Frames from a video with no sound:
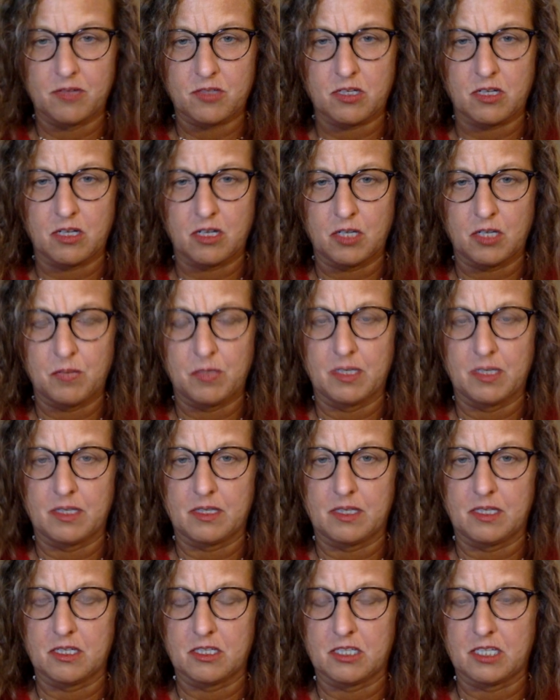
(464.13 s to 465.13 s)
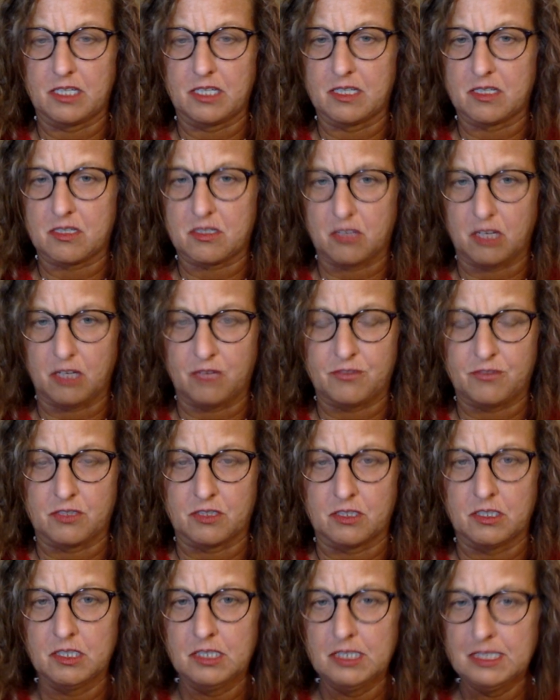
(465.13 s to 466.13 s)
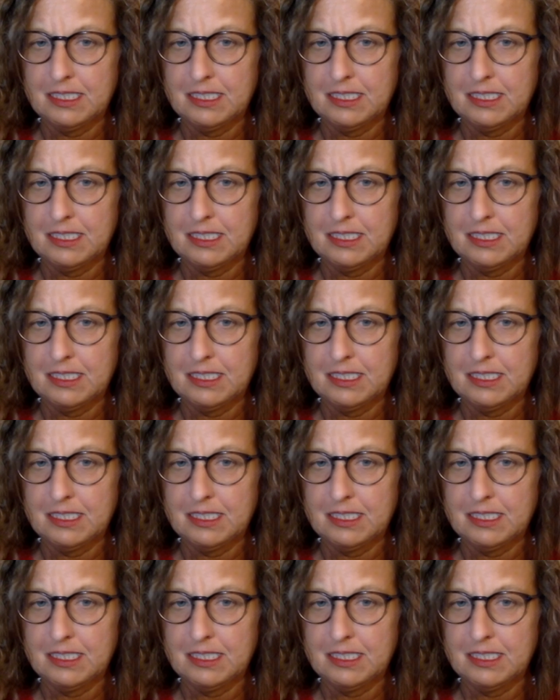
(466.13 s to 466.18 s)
time and things getting softer.